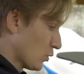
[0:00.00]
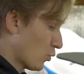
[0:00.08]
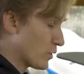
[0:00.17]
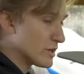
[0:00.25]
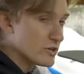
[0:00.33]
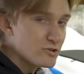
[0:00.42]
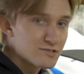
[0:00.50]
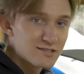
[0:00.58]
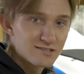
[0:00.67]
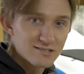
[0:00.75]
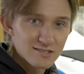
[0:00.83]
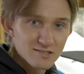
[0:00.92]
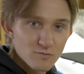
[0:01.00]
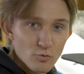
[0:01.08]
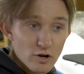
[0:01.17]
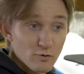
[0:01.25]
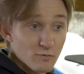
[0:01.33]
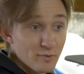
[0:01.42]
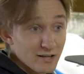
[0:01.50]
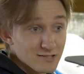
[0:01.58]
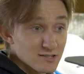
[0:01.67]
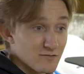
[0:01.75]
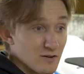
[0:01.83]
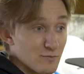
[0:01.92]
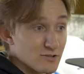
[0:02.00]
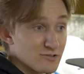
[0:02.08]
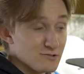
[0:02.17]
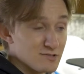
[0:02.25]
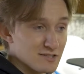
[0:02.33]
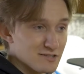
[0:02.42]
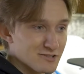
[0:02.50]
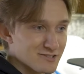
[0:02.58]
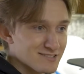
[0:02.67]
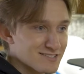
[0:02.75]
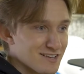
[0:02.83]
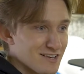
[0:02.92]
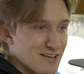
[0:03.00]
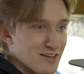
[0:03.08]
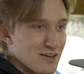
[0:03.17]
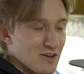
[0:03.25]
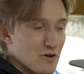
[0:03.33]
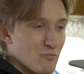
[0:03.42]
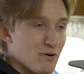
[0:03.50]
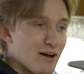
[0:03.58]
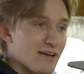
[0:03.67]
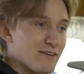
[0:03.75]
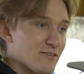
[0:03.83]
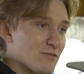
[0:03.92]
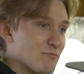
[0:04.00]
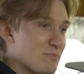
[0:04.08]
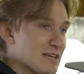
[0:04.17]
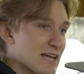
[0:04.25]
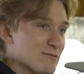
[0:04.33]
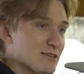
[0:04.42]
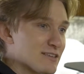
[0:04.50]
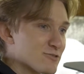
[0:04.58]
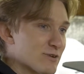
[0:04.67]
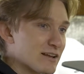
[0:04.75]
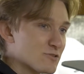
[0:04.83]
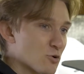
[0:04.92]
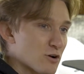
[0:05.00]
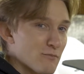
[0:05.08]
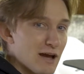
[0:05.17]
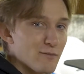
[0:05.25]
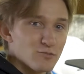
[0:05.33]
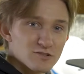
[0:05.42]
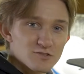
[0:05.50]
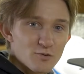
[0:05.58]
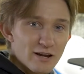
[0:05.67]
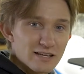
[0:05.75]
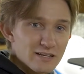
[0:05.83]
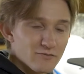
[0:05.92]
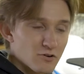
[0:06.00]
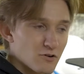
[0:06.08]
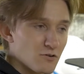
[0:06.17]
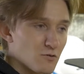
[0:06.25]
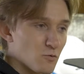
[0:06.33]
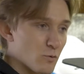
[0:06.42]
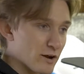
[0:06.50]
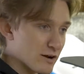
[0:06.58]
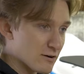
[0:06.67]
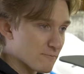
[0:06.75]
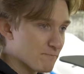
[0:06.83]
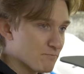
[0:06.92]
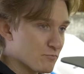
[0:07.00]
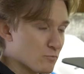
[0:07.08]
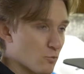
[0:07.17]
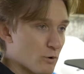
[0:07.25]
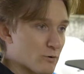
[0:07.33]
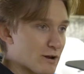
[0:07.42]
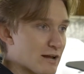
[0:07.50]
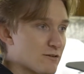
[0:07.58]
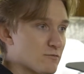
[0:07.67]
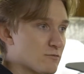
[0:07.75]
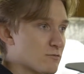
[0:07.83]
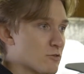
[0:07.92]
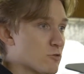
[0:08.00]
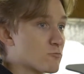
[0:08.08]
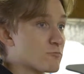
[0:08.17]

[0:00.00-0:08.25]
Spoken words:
we used this system where it would pick itself up on 2 cylinders, but being able to get the right torque map was quite difficult, where we were at the